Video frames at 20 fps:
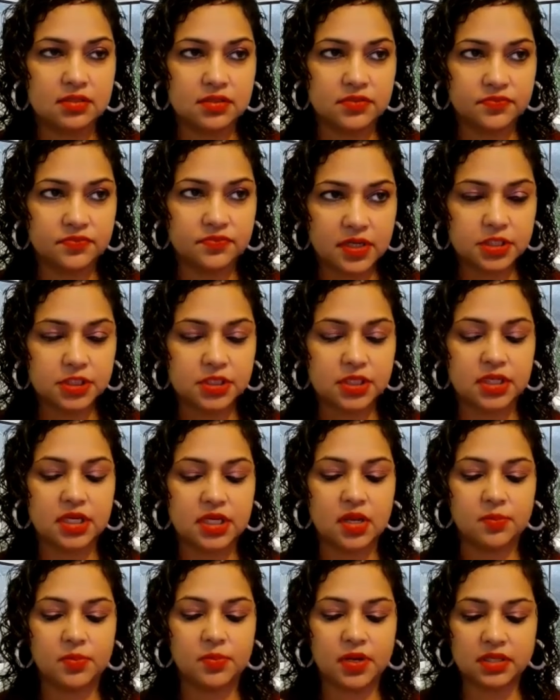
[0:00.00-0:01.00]
to
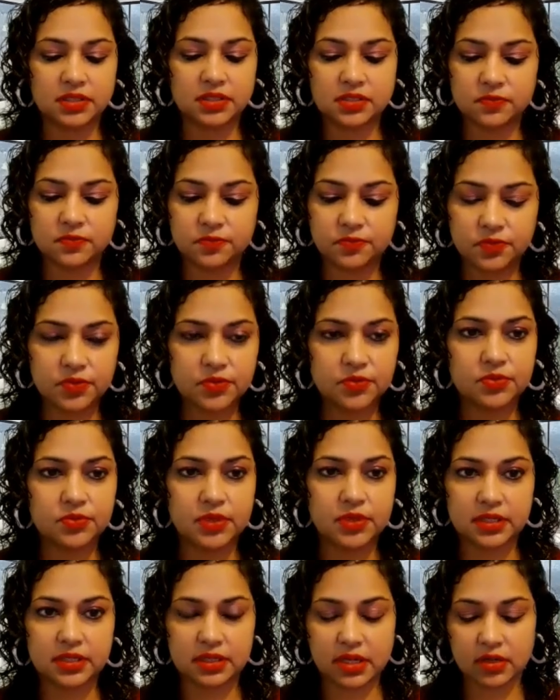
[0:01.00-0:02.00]
function, your blood to
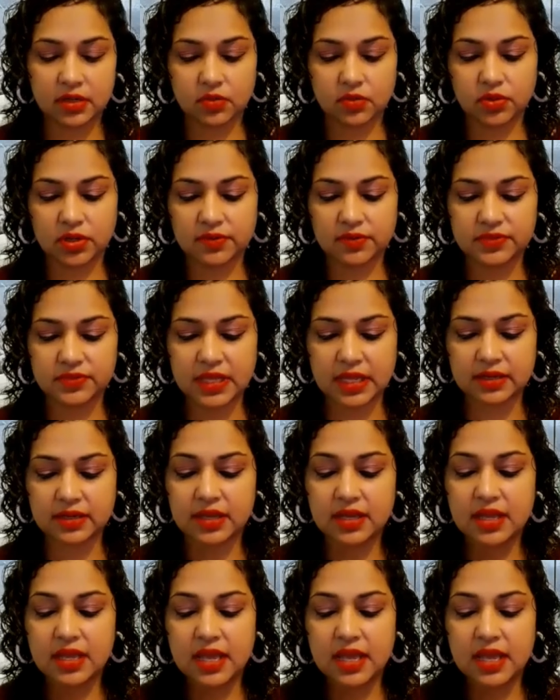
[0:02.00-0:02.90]
flow, and all of that.